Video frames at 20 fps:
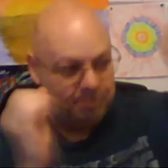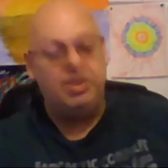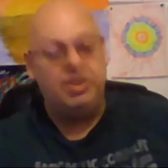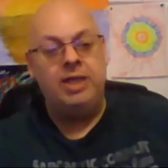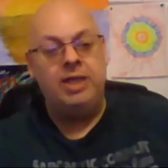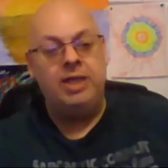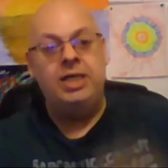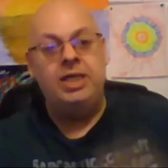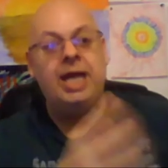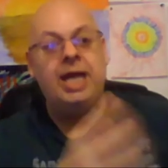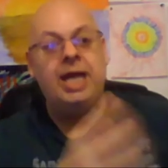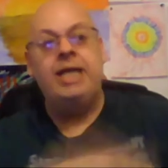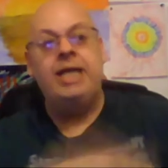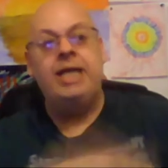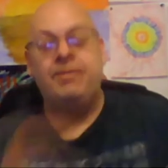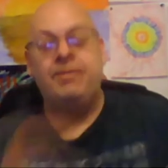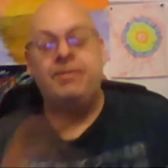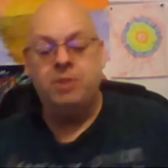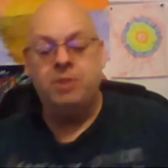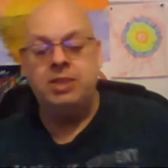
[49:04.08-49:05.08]
to die
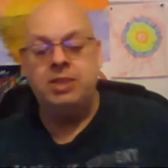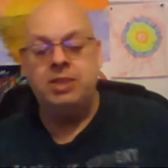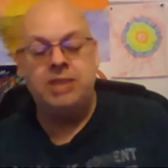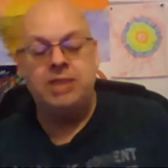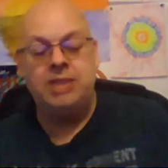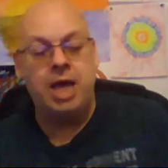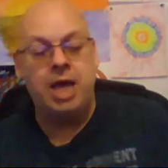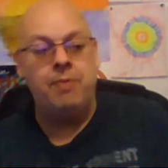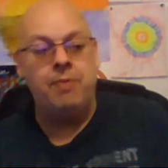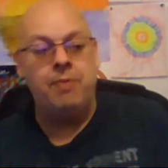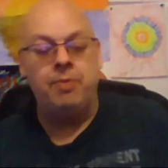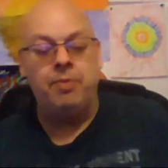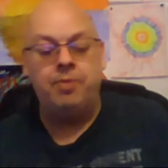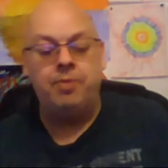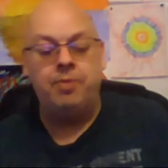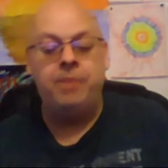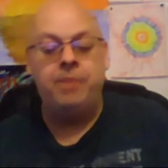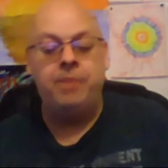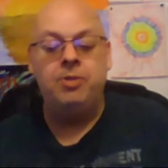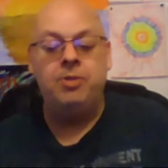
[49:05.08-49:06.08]
for this to happen, but
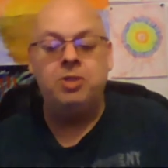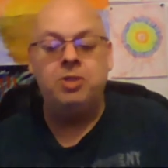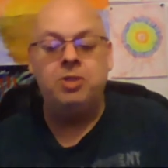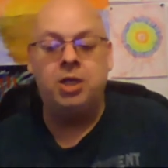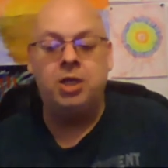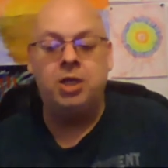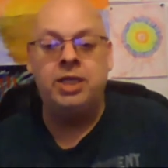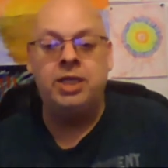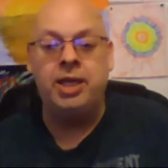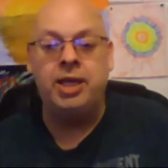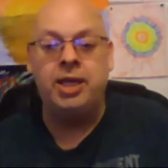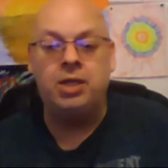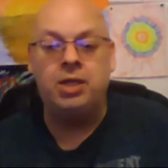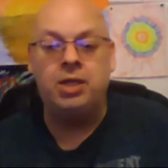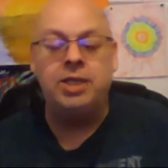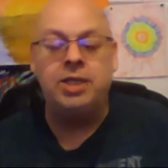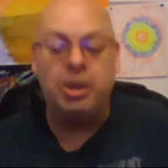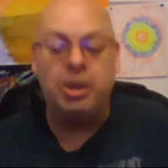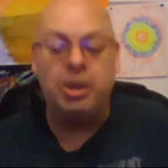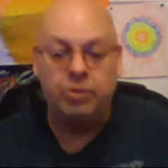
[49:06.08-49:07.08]
people are starting to get held
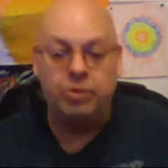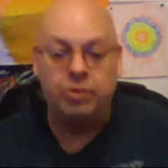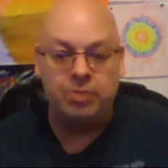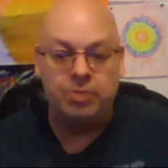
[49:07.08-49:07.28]
accountable.